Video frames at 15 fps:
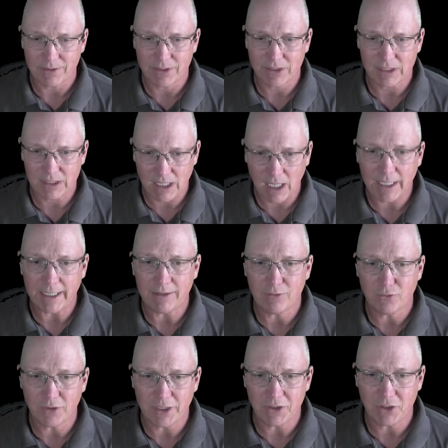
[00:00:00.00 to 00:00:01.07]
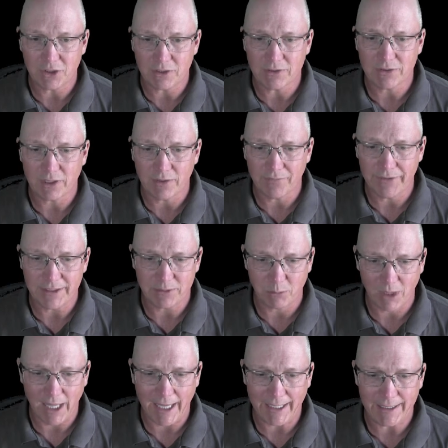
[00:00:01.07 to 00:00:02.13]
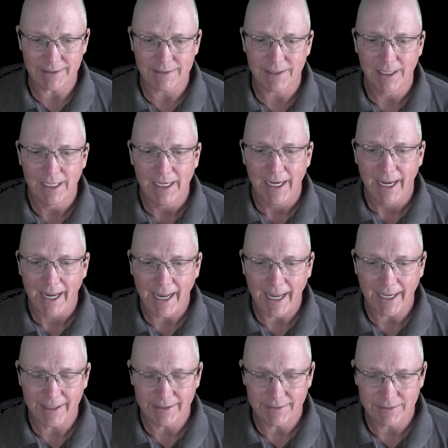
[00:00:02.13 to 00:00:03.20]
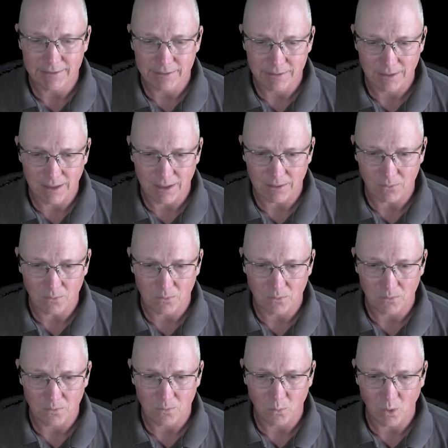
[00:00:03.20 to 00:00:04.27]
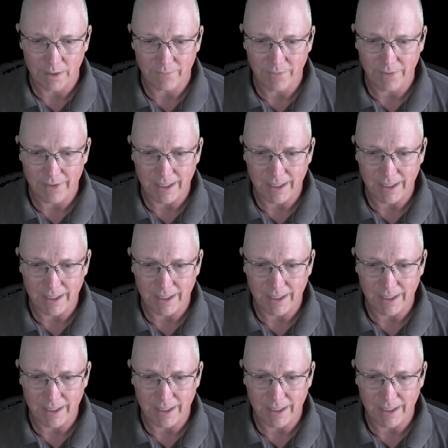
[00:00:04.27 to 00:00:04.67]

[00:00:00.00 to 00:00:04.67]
stunning features of these planets. And one of the